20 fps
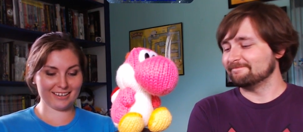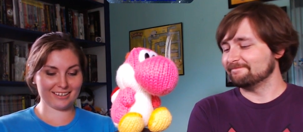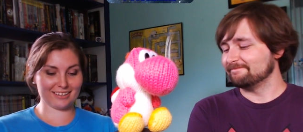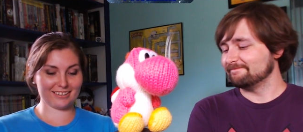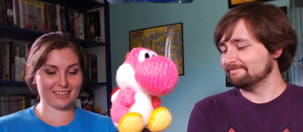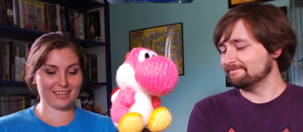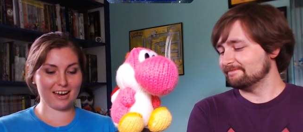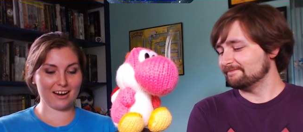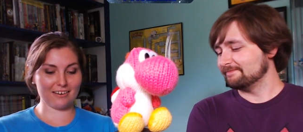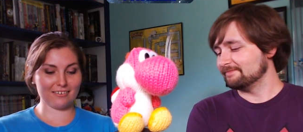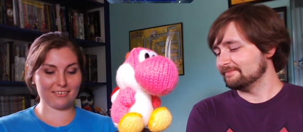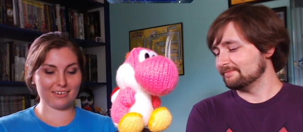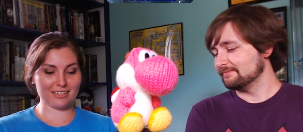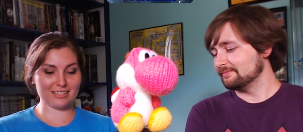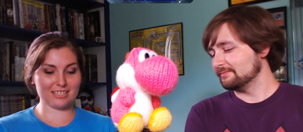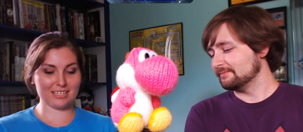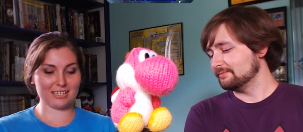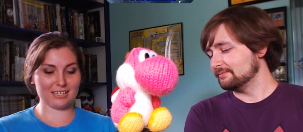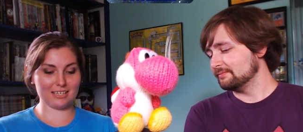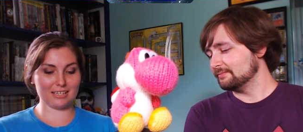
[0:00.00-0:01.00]

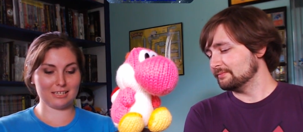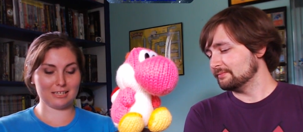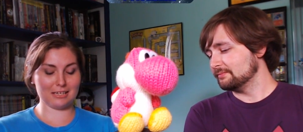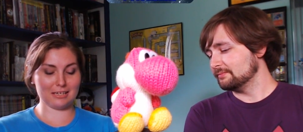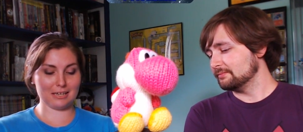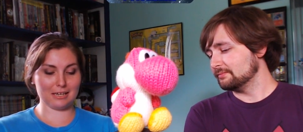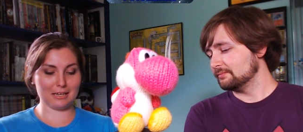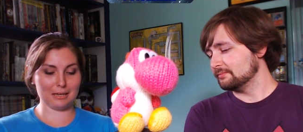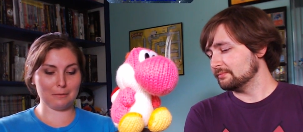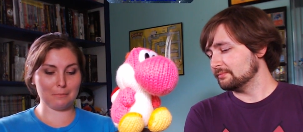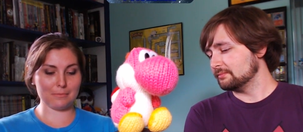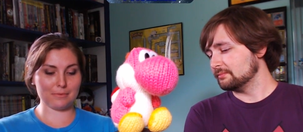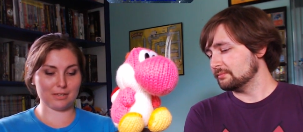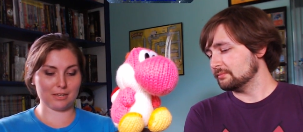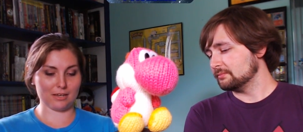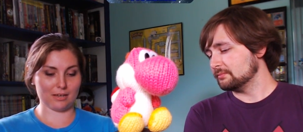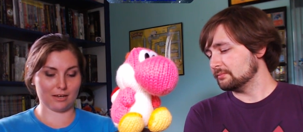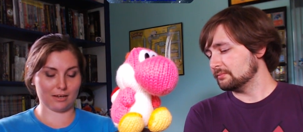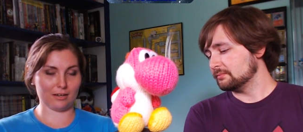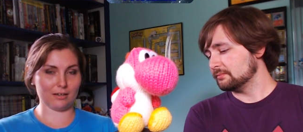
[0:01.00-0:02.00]

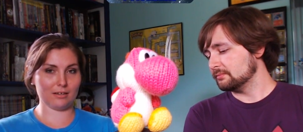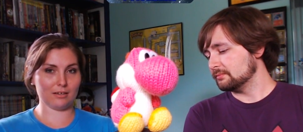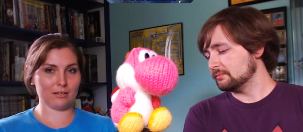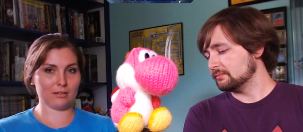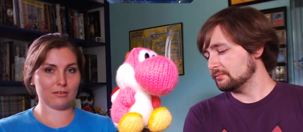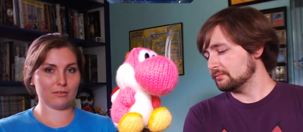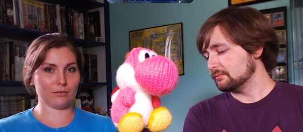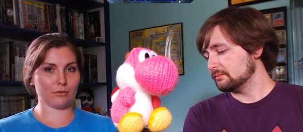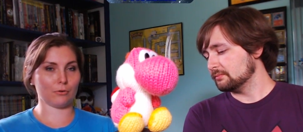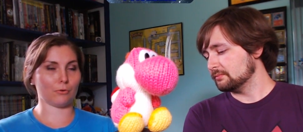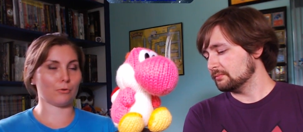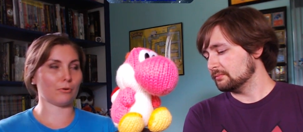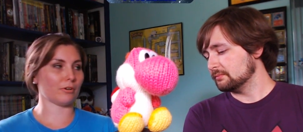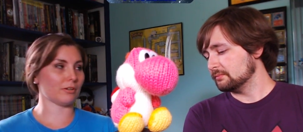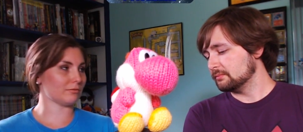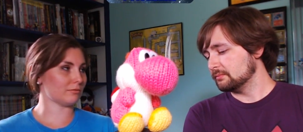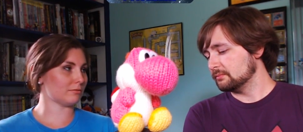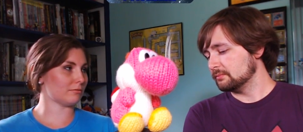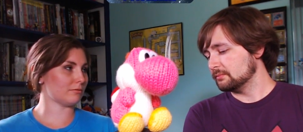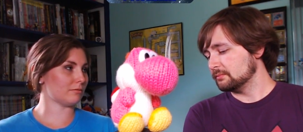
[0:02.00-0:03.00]
Speaker 1: Carotenemia
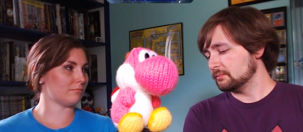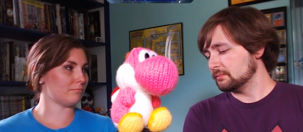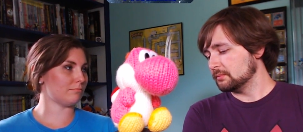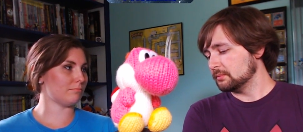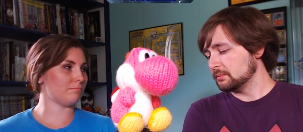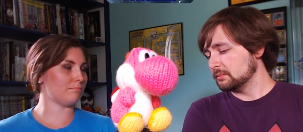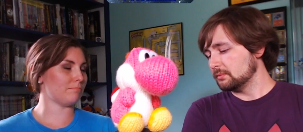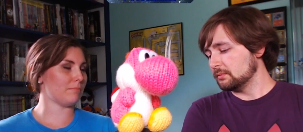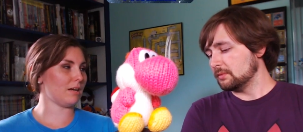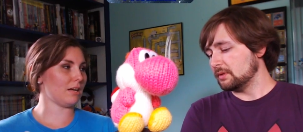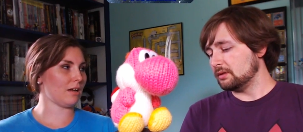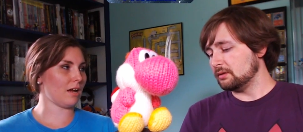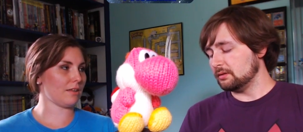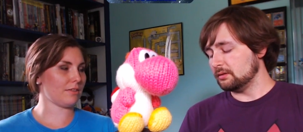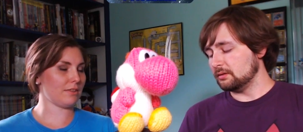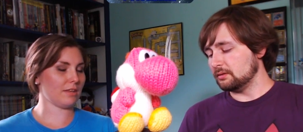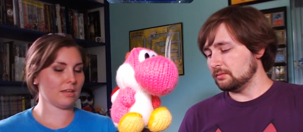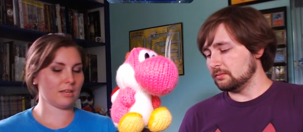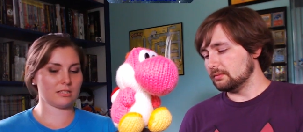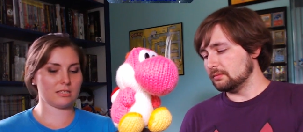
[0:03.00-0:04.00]
or I
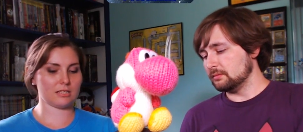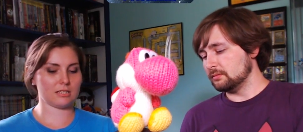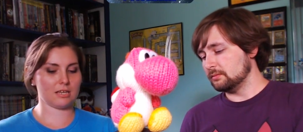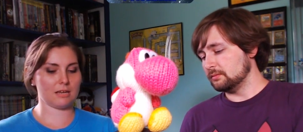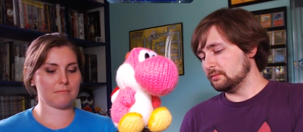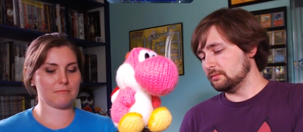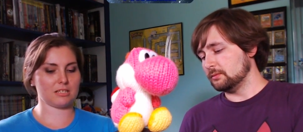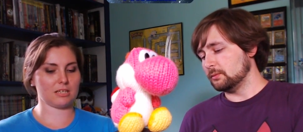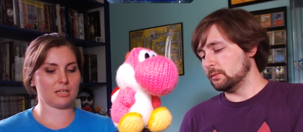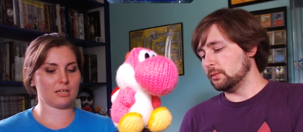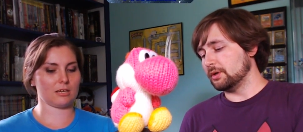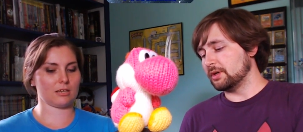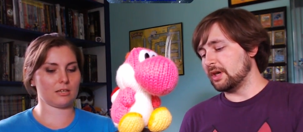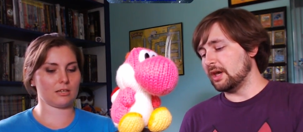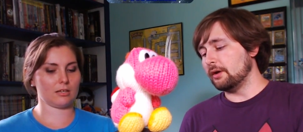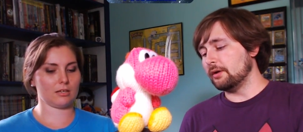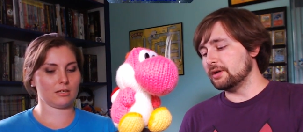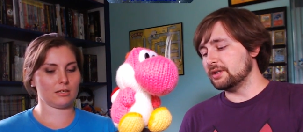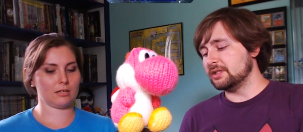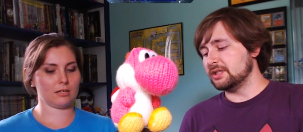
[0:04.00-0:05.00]
think it's the same as like Well,
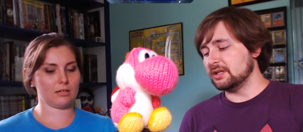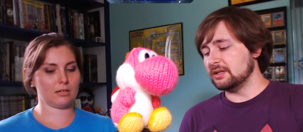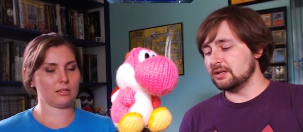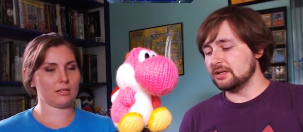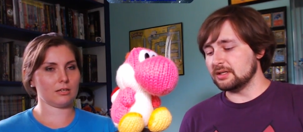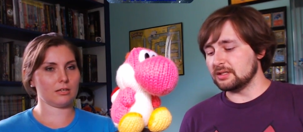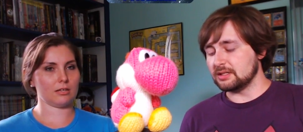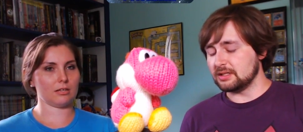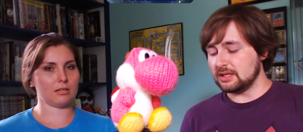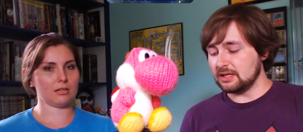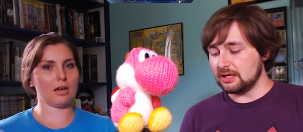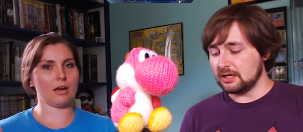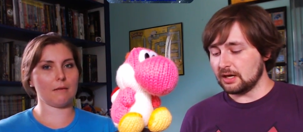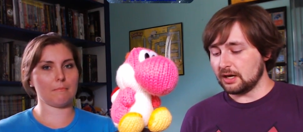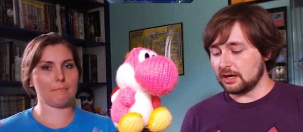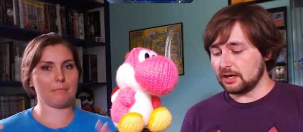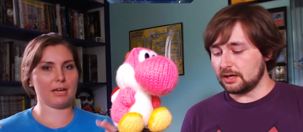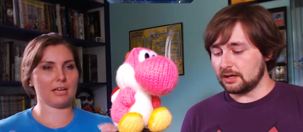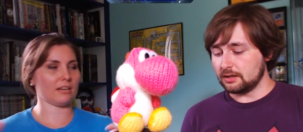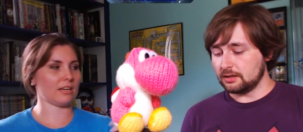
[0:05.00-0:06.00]
Speaker 2: keratin is the
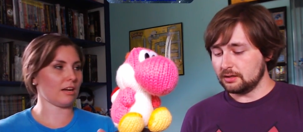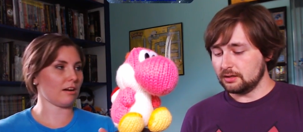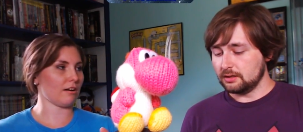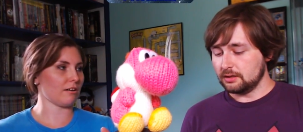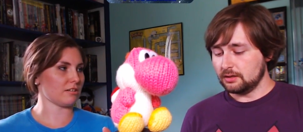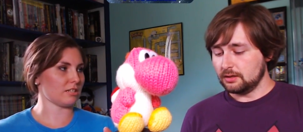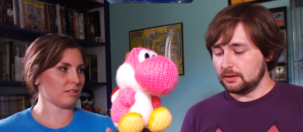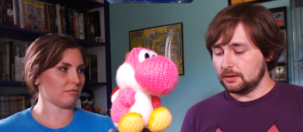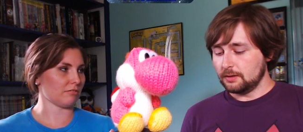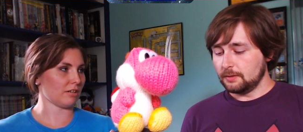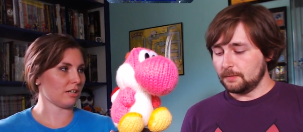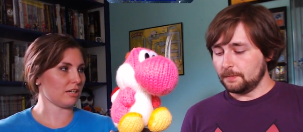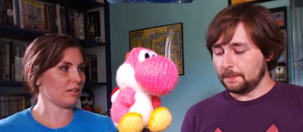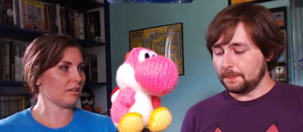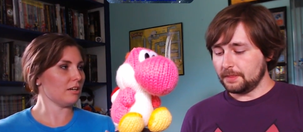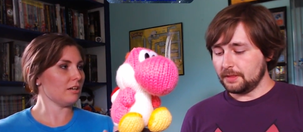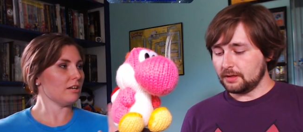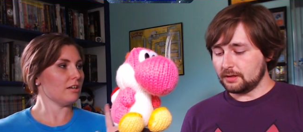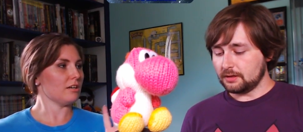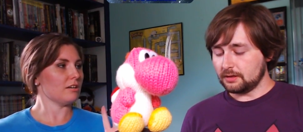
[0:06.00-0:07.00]
uh, uh beta
Speaker 1: carotene, right?
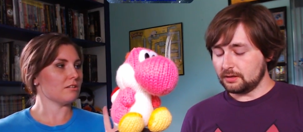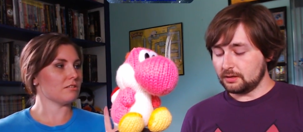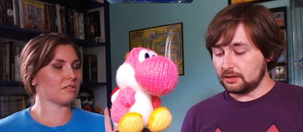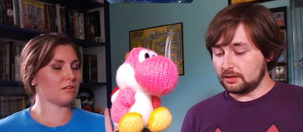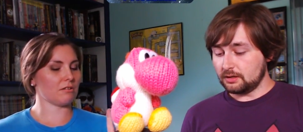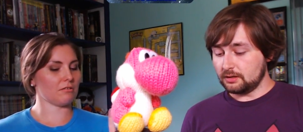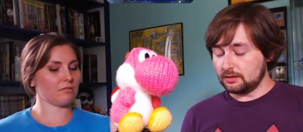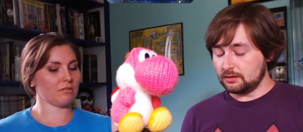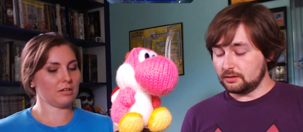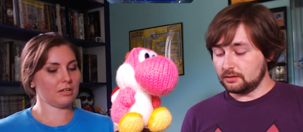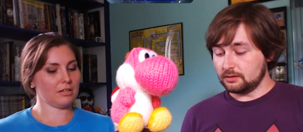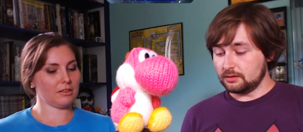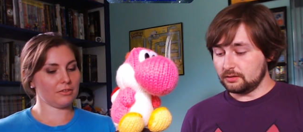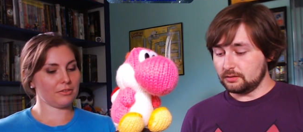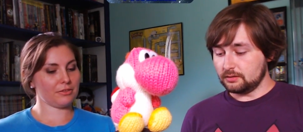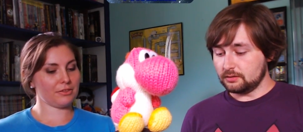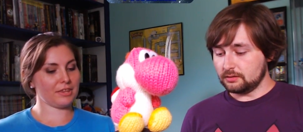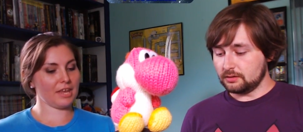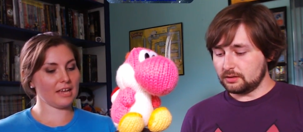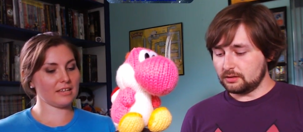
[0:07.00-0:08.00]
So
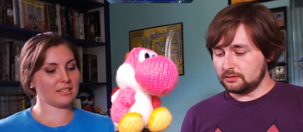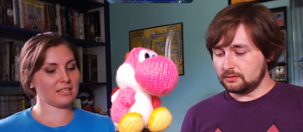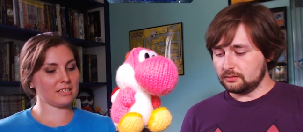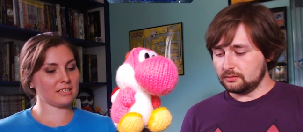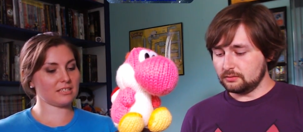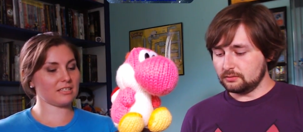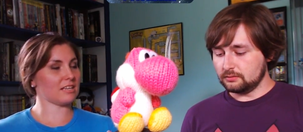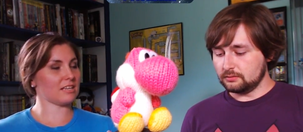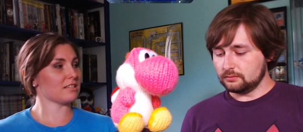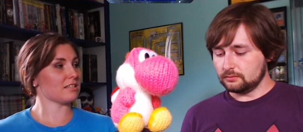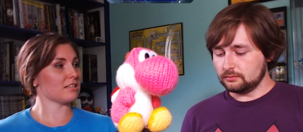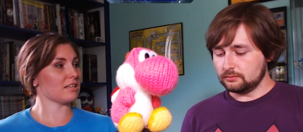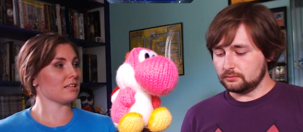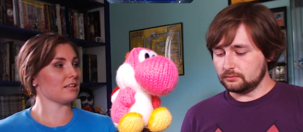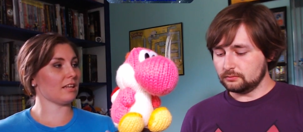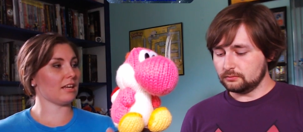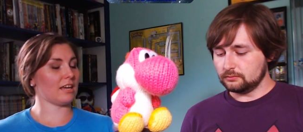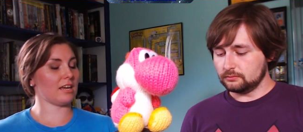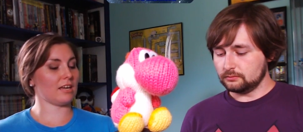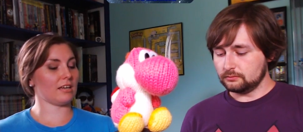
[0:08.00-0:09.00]
that exists
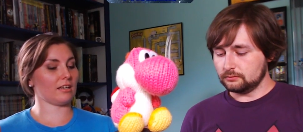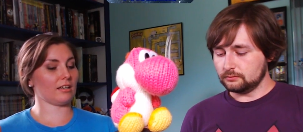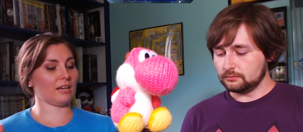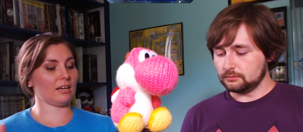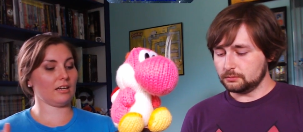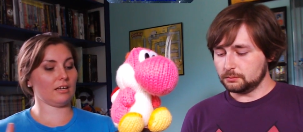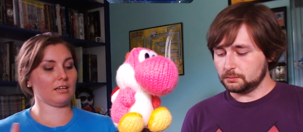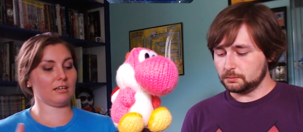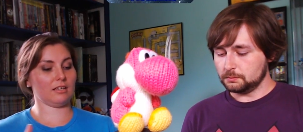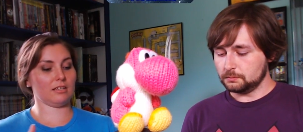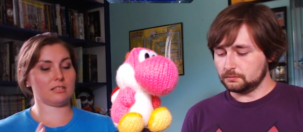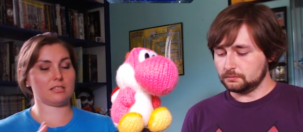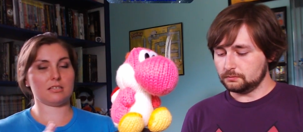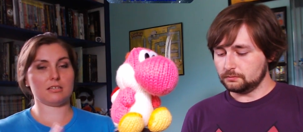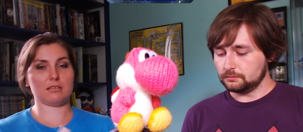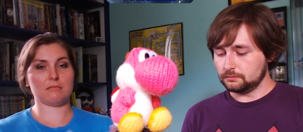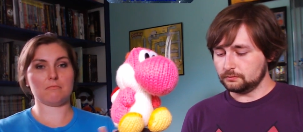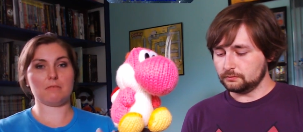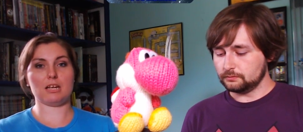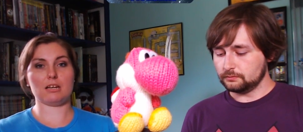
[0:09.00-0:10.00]
in like uh,
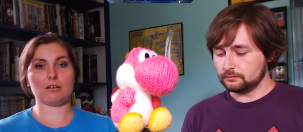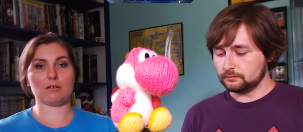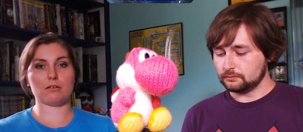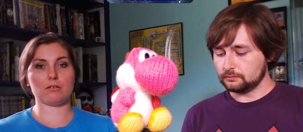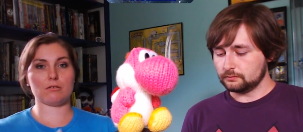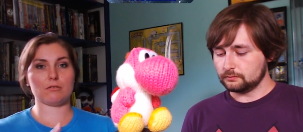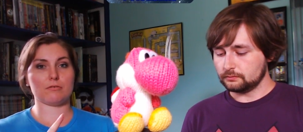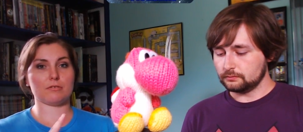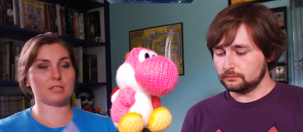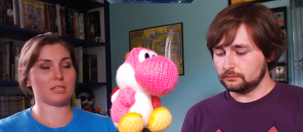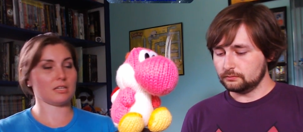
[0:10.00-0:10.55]
tomatoes